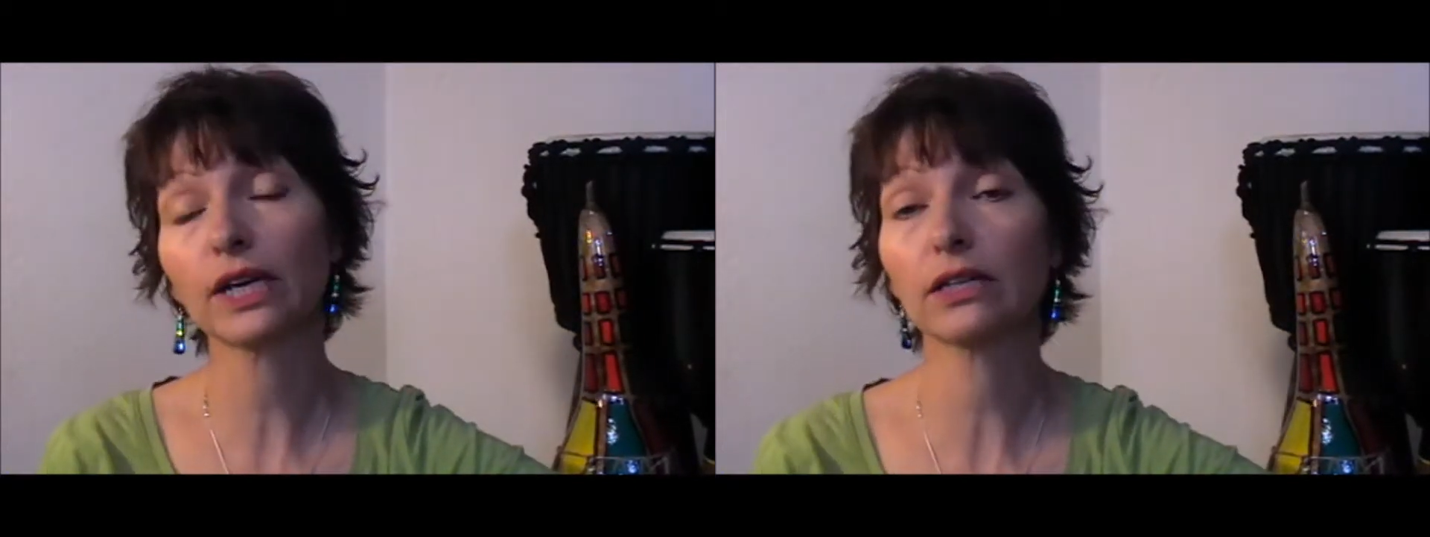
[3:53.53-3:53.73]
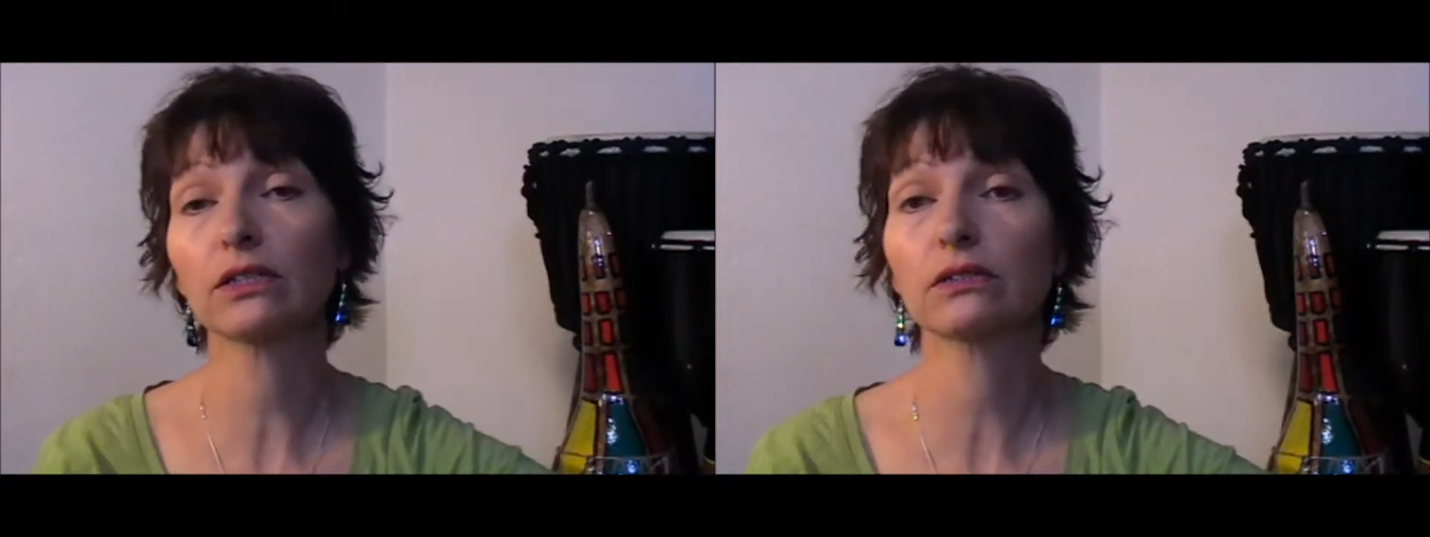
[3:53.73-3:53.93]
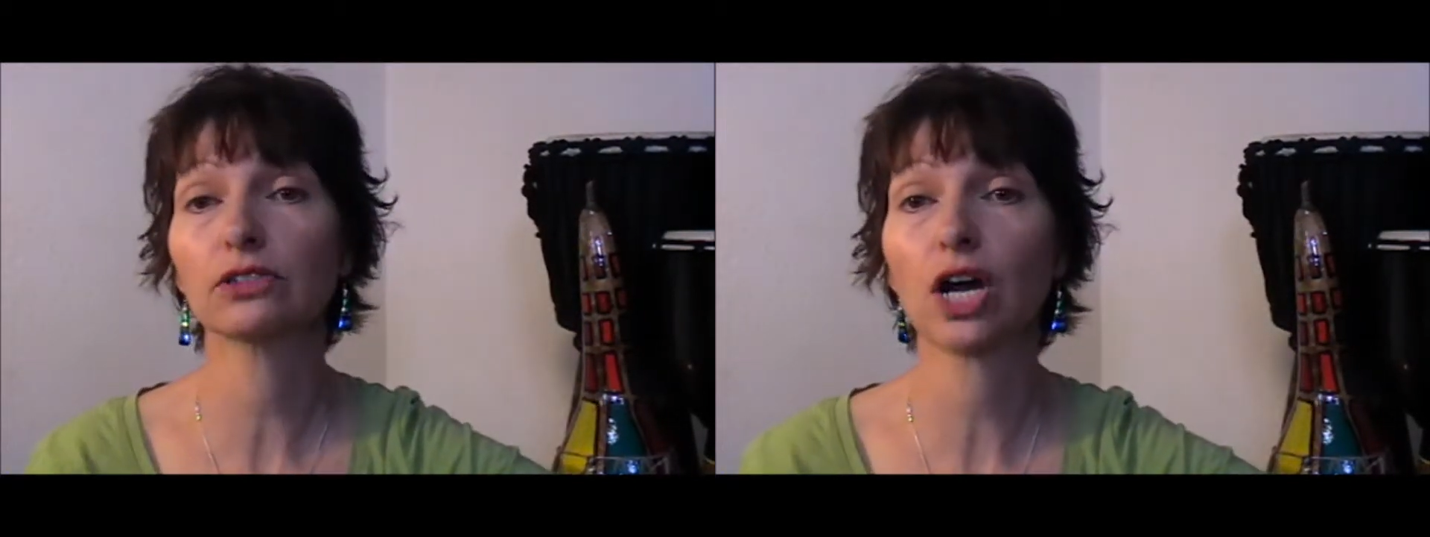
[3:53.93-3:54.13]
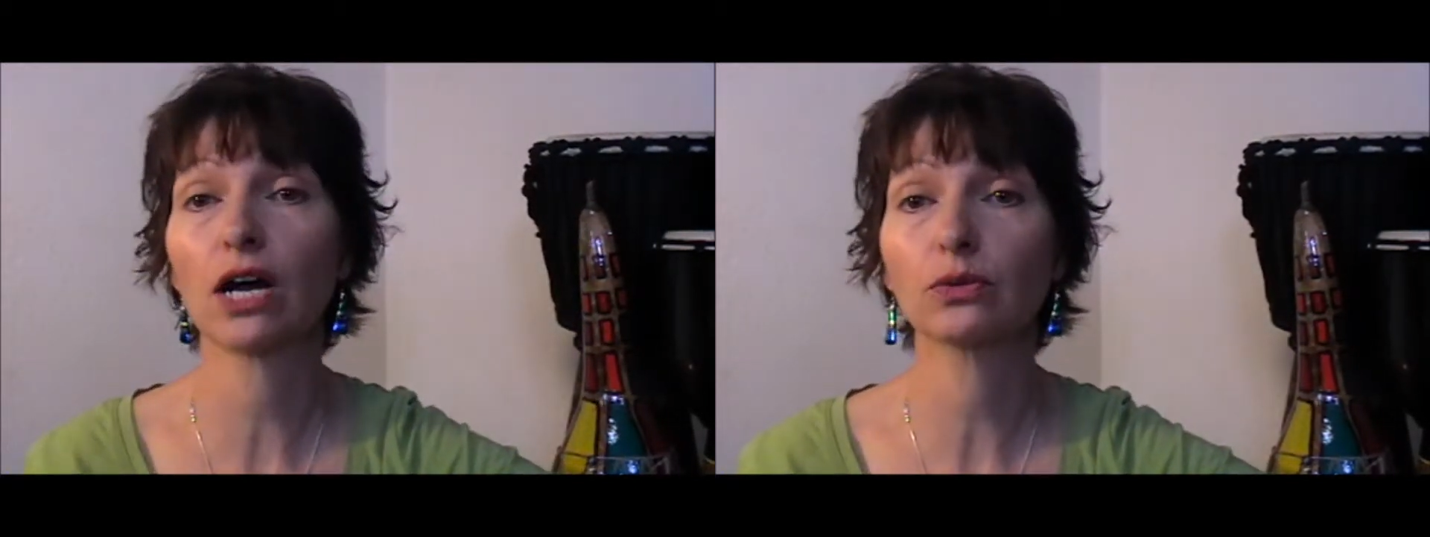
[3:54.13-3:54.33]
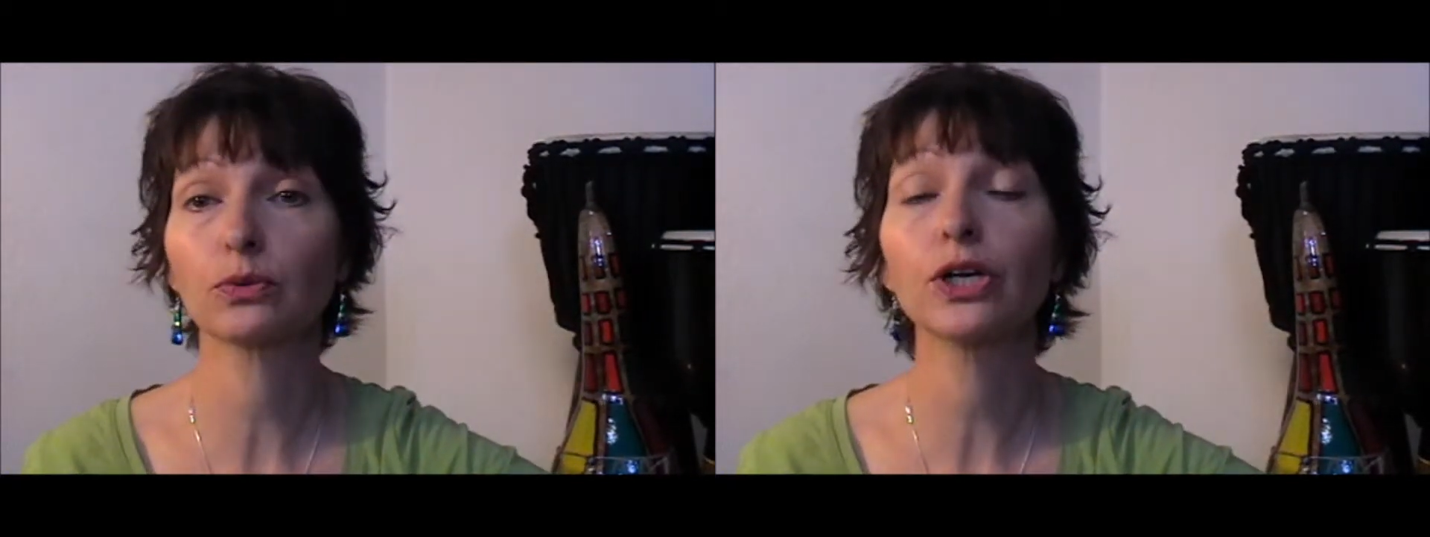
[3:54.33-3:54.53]
inner
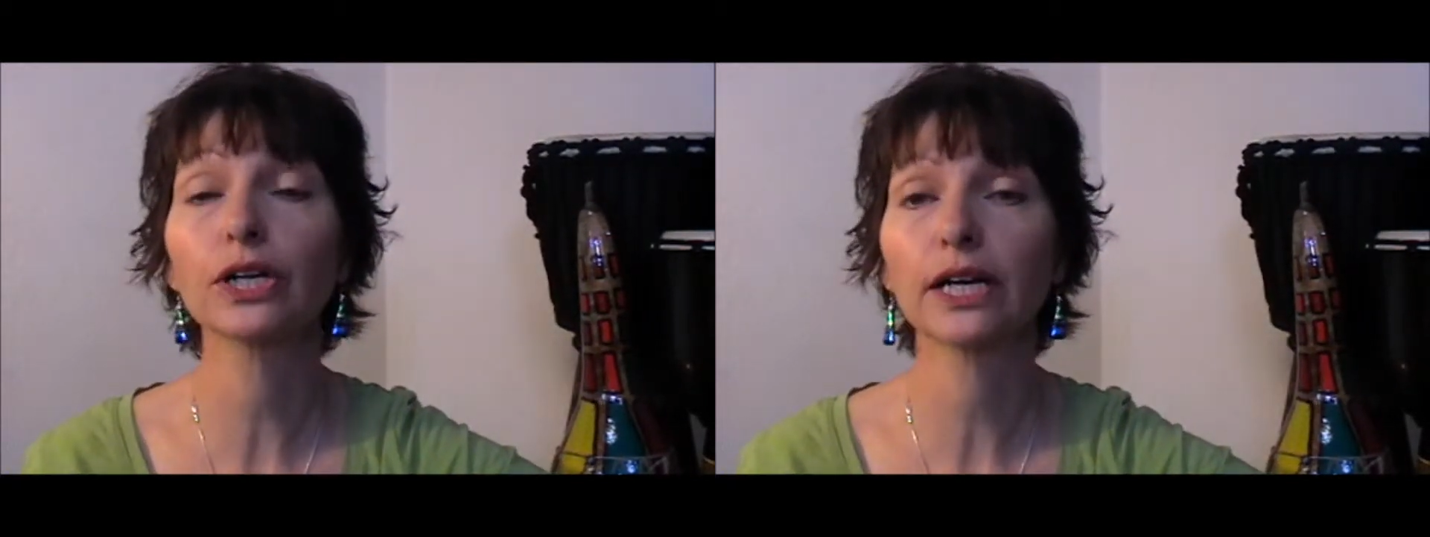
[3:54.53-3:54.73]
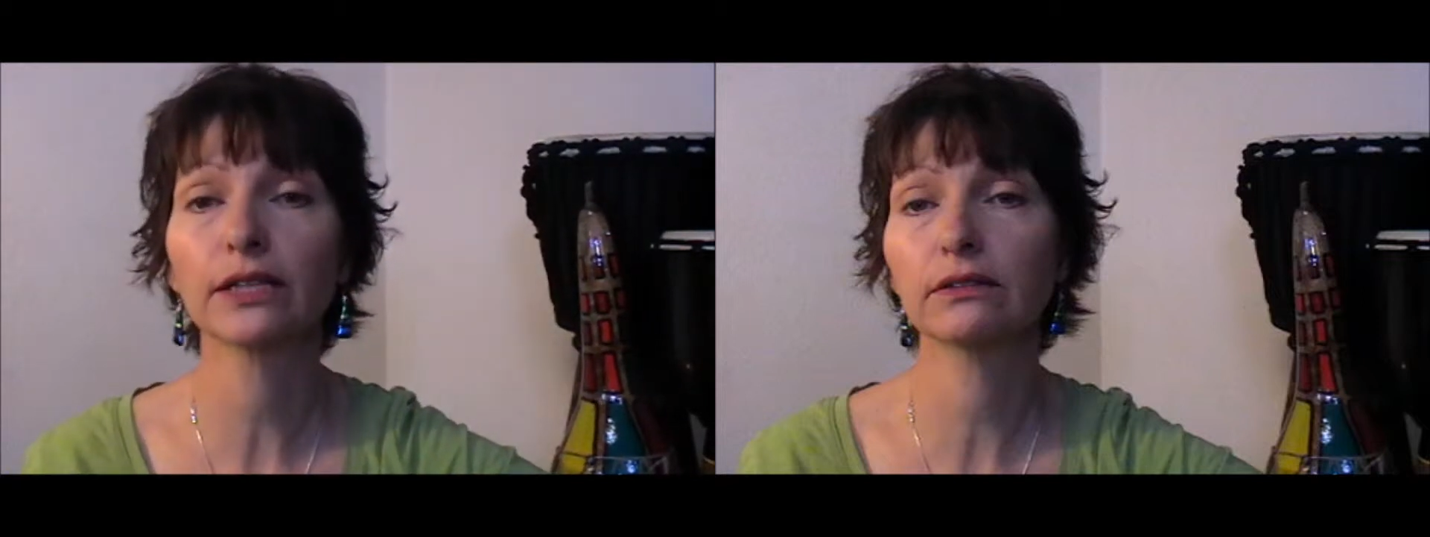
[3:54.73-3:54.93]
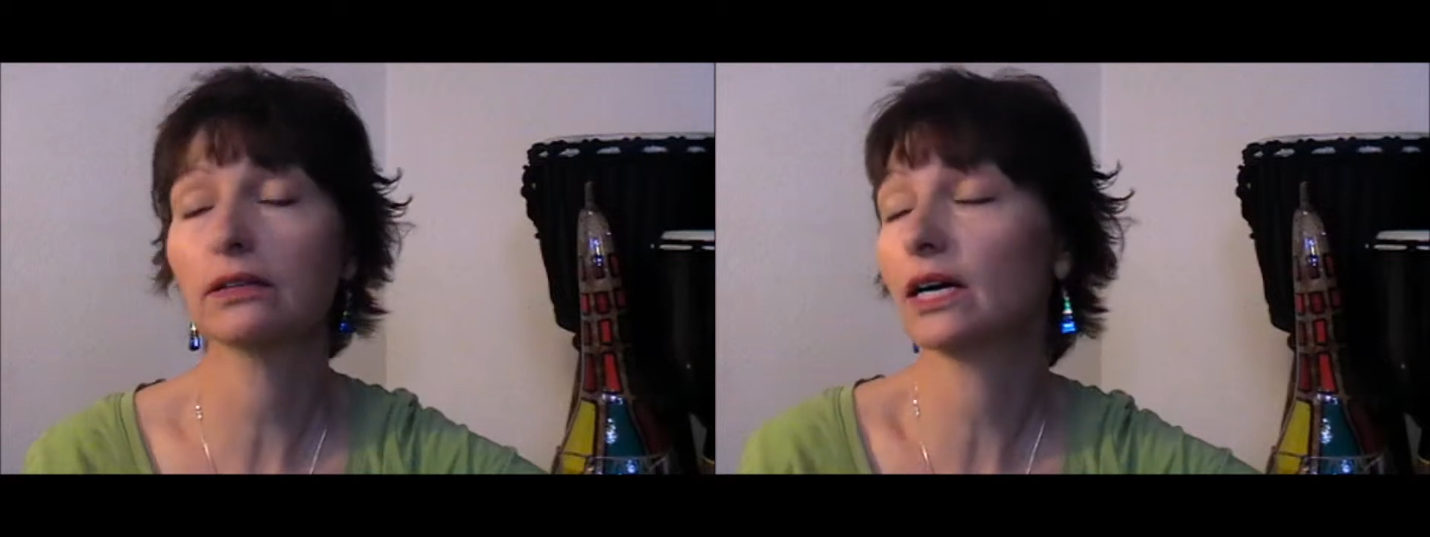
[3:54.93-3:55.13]
child work and